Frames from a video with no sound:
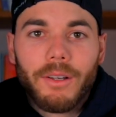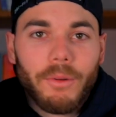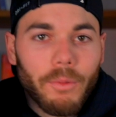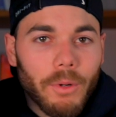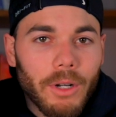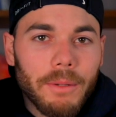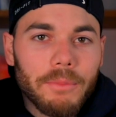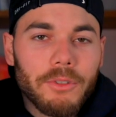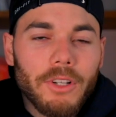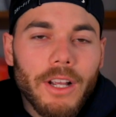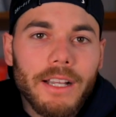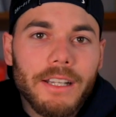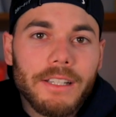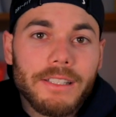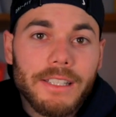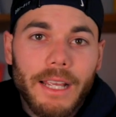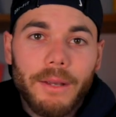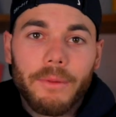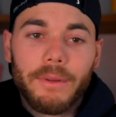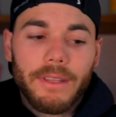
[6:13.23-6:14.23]
What I'm trying to
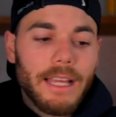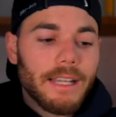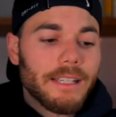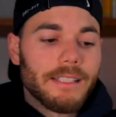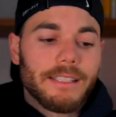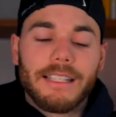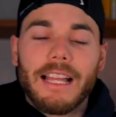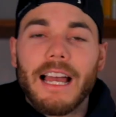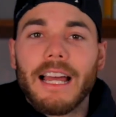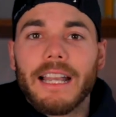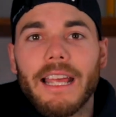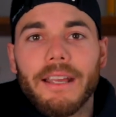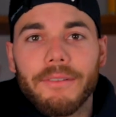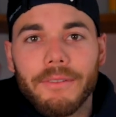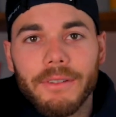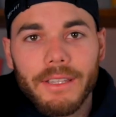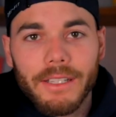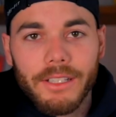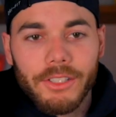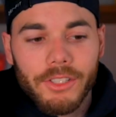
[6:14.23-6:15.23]
say with that is not
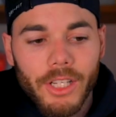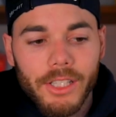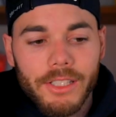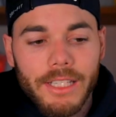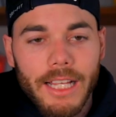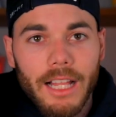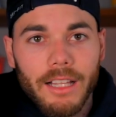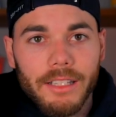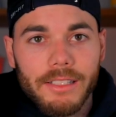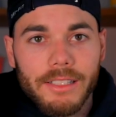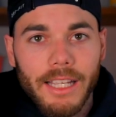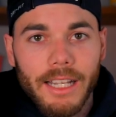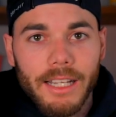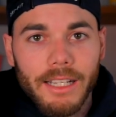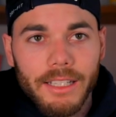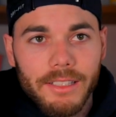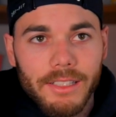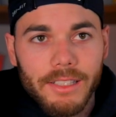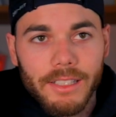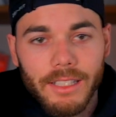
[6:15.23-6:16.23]
everything is just
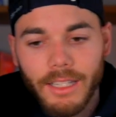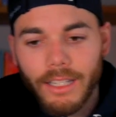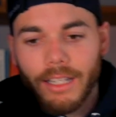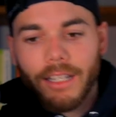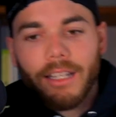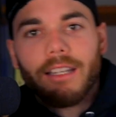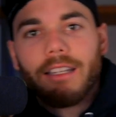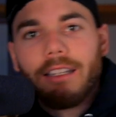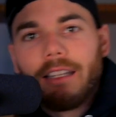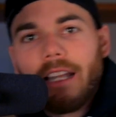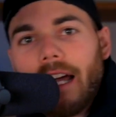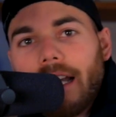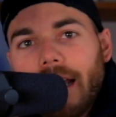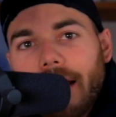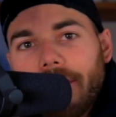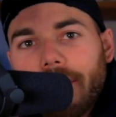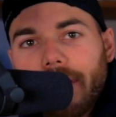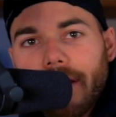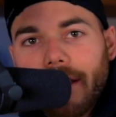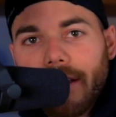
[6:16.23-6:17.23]
calisthenics. Not
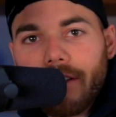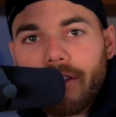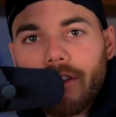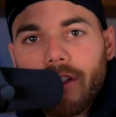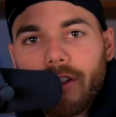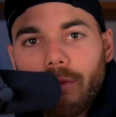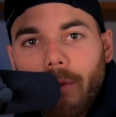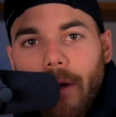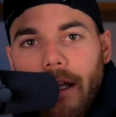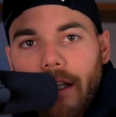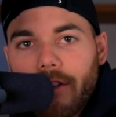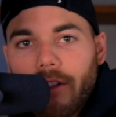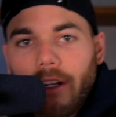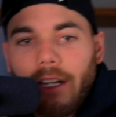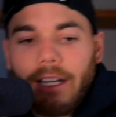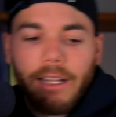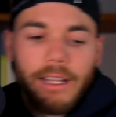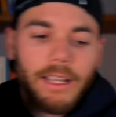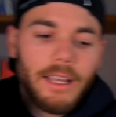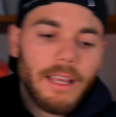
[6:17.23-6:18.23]
everything is just weight
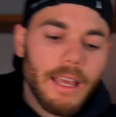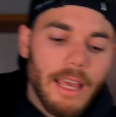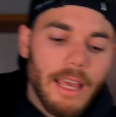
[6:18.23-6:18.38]
training.